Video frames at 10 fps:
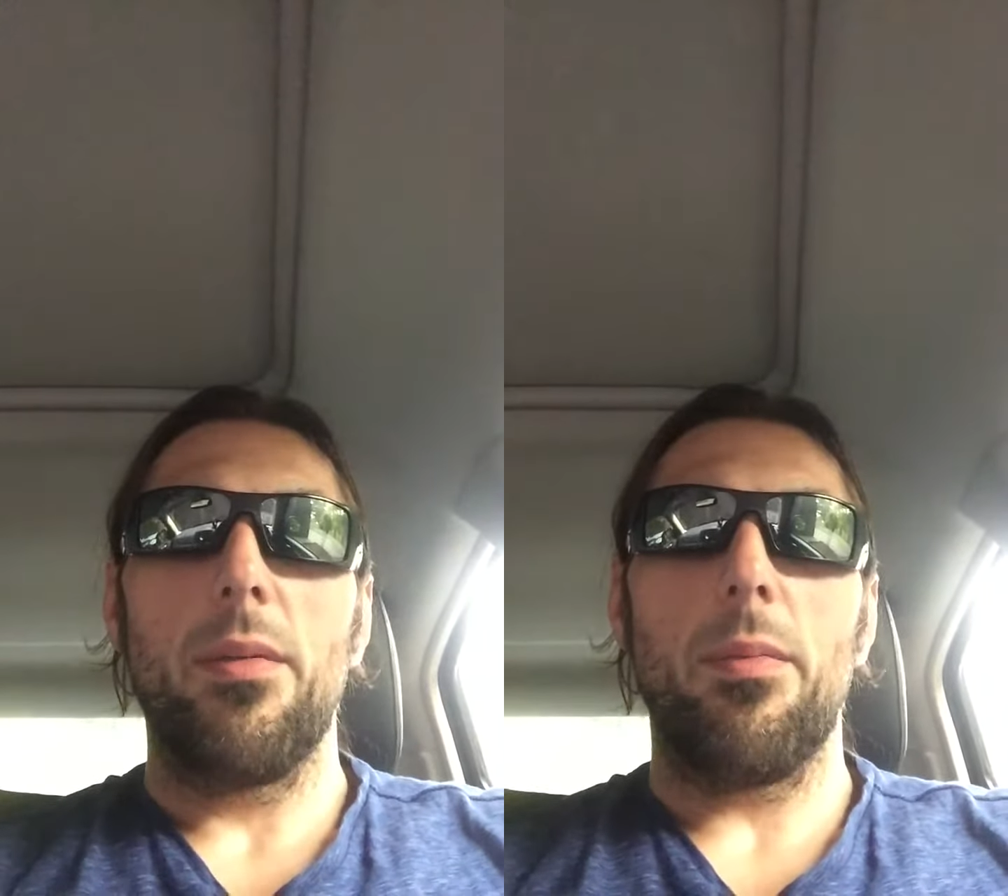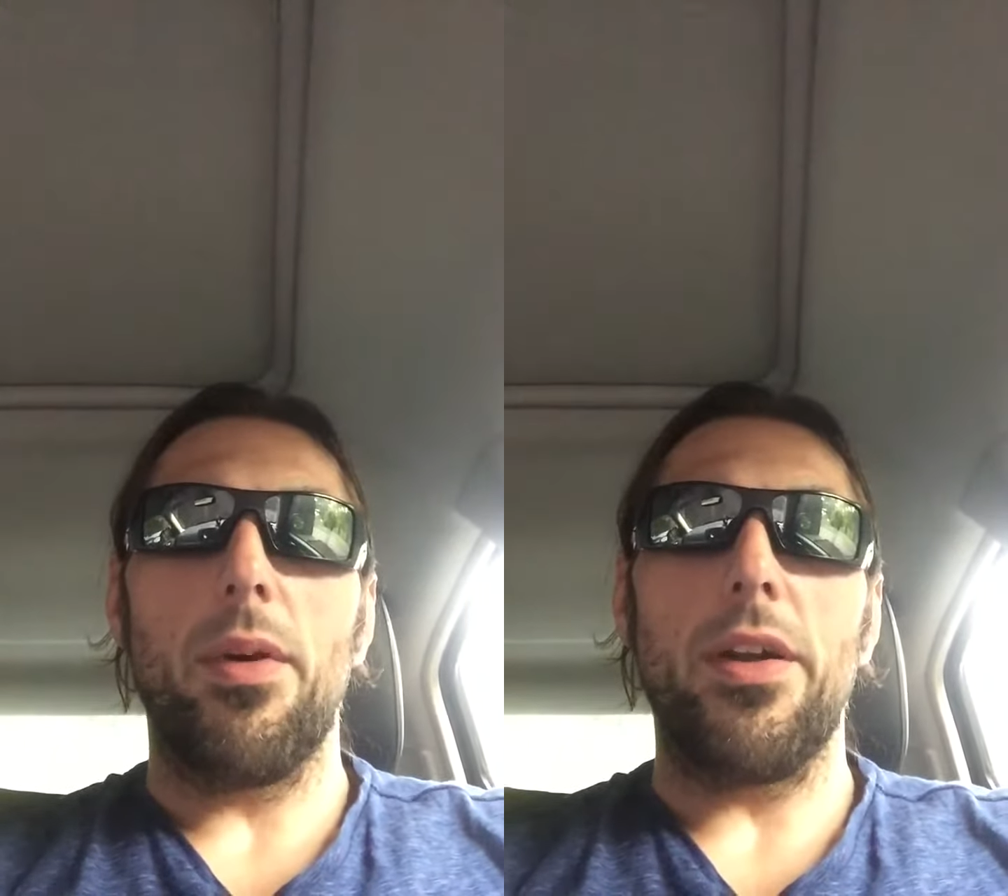
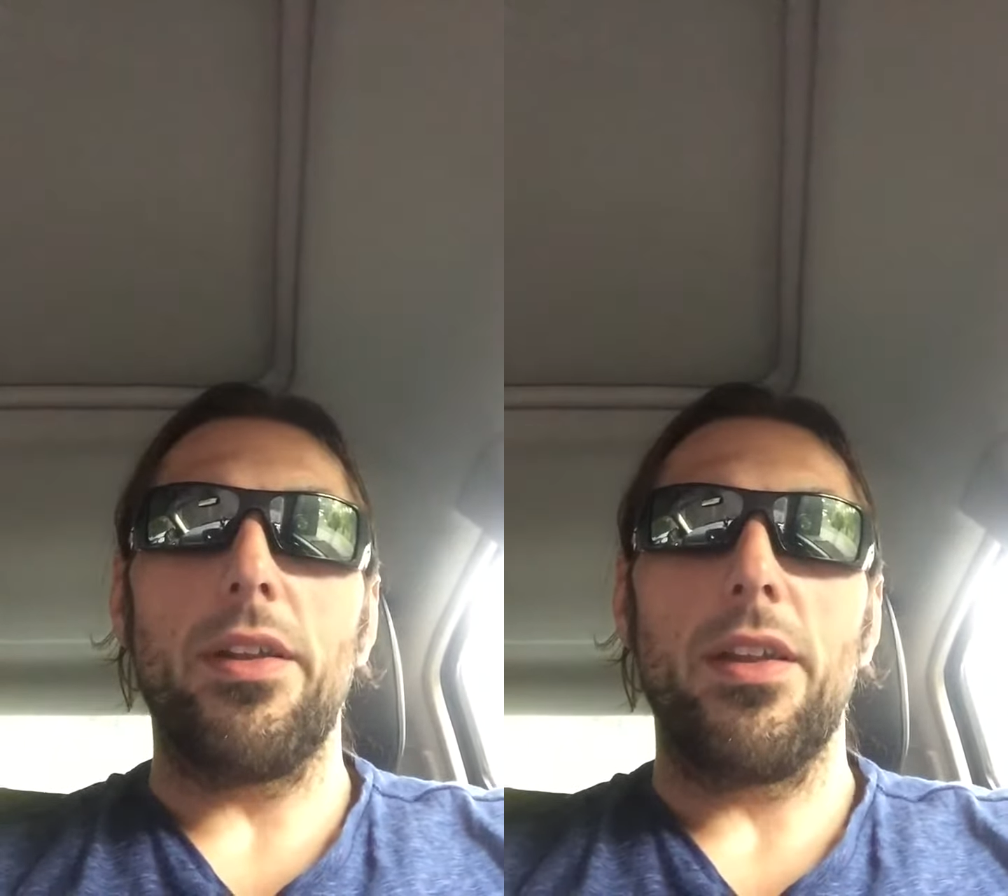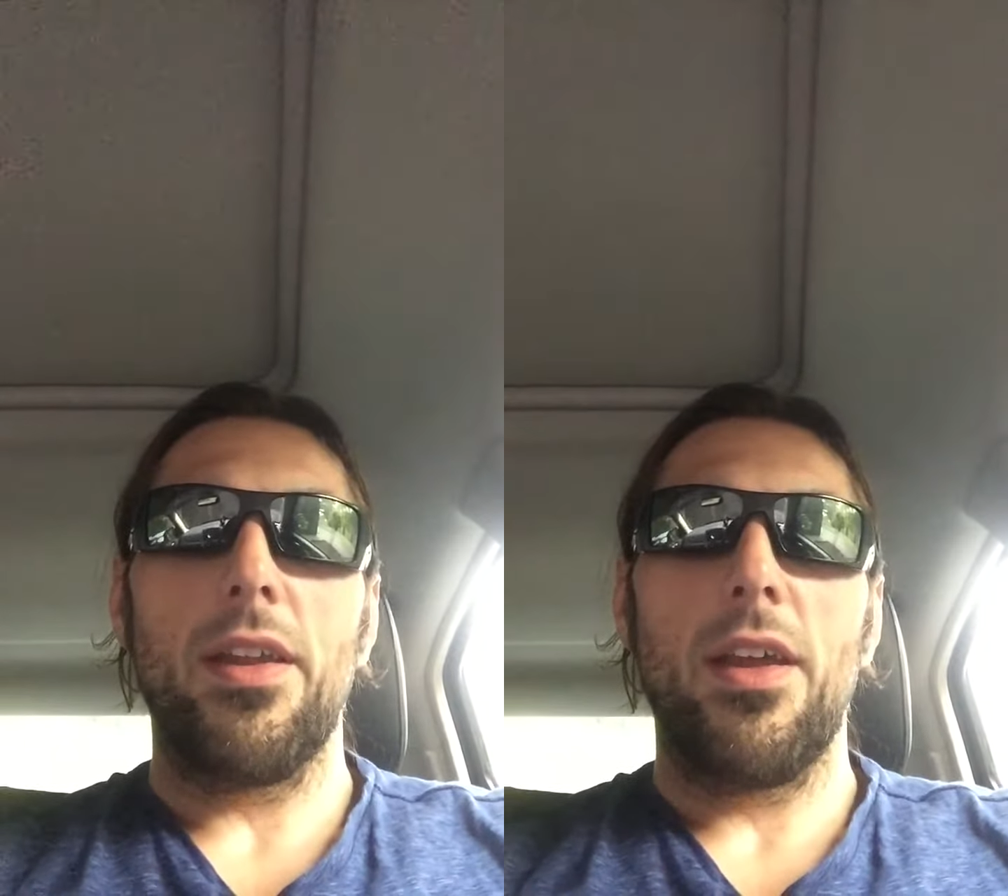But
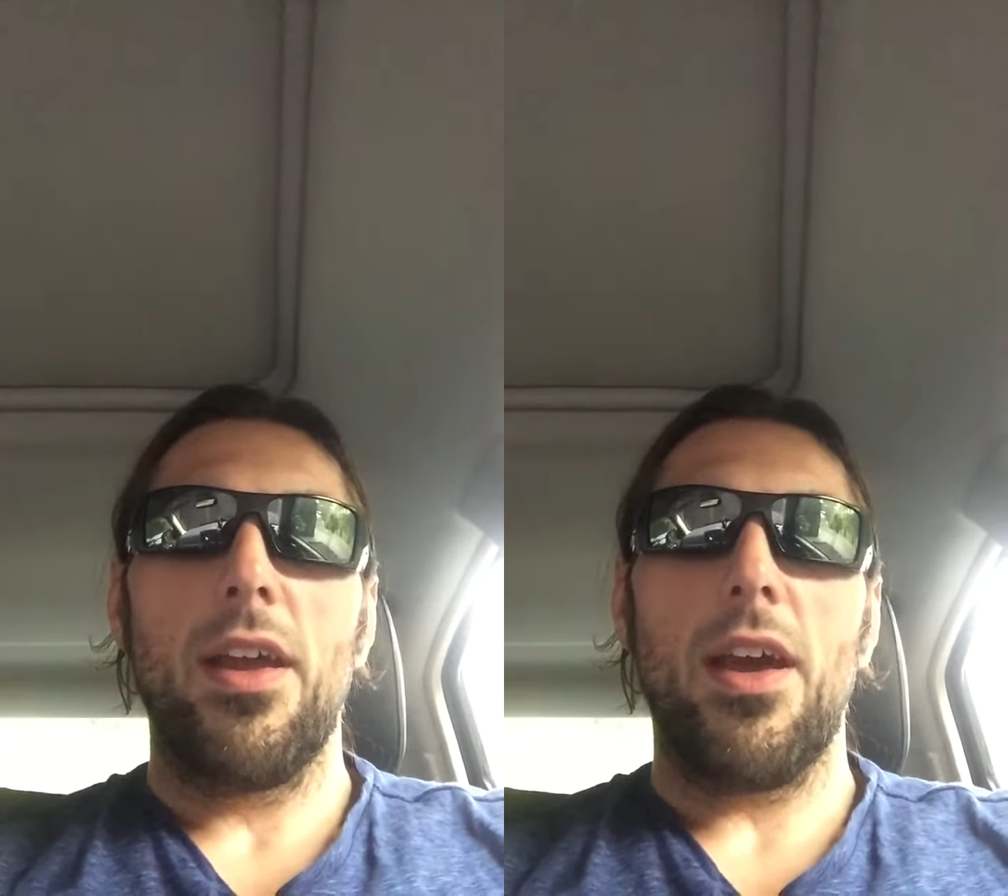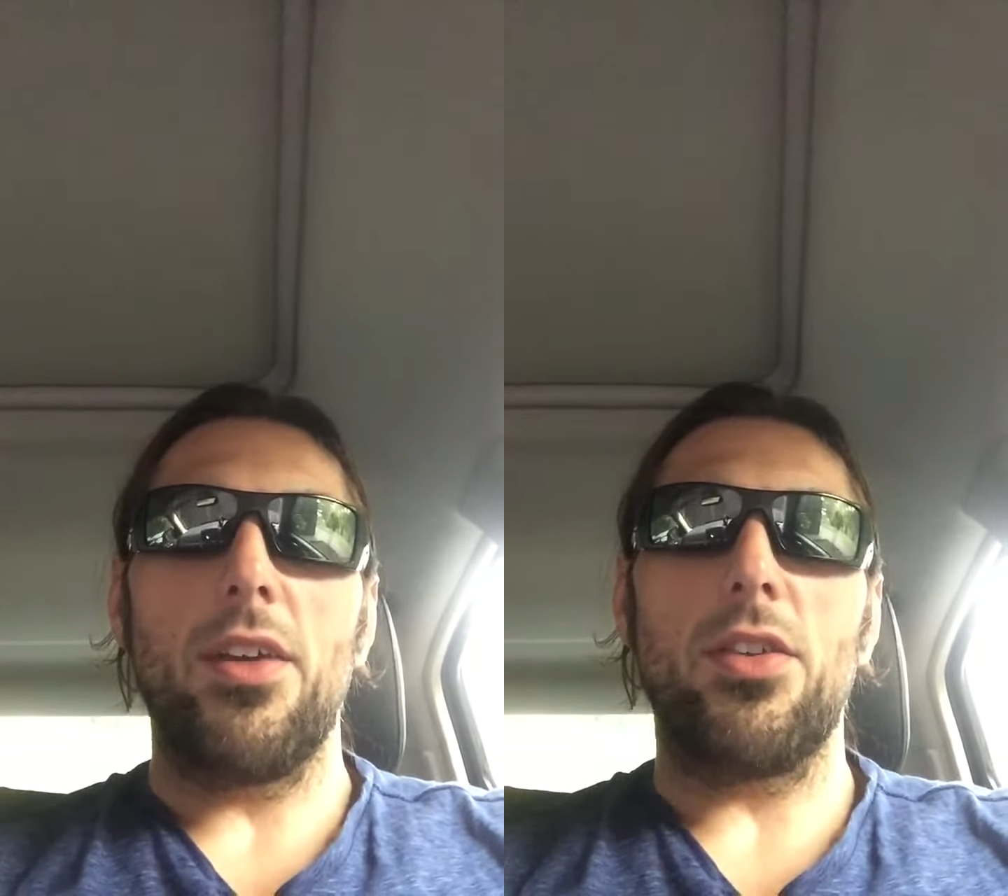
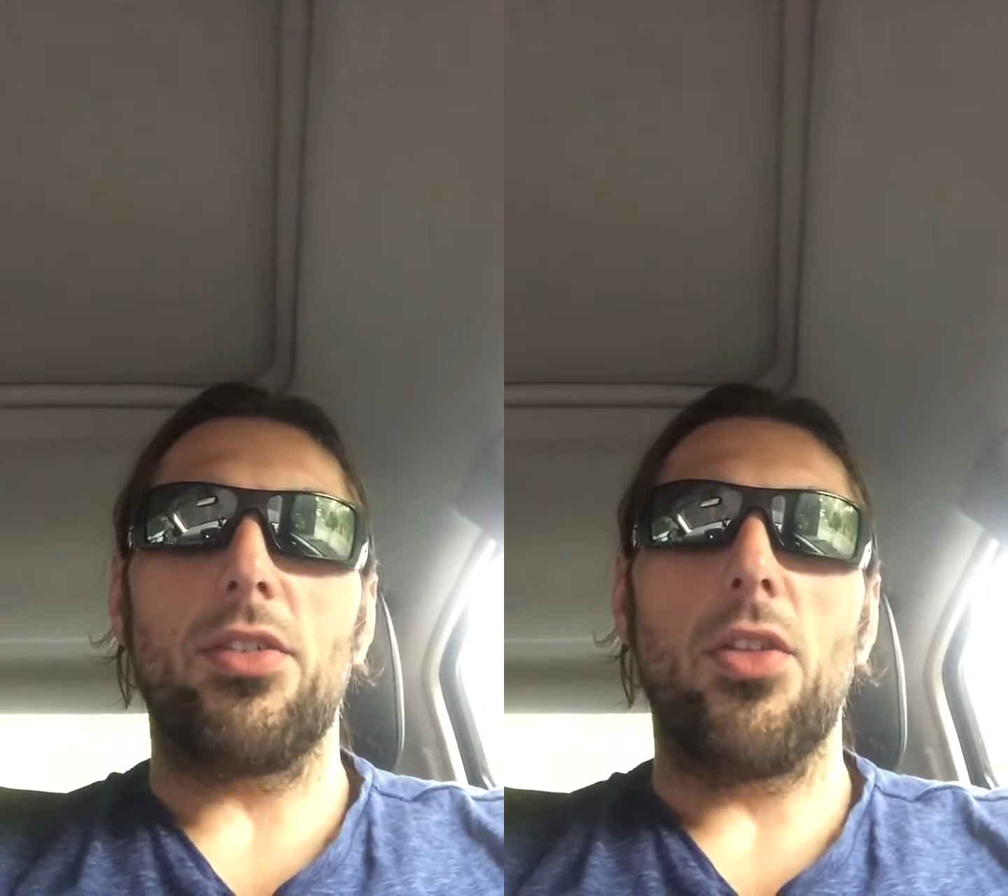I just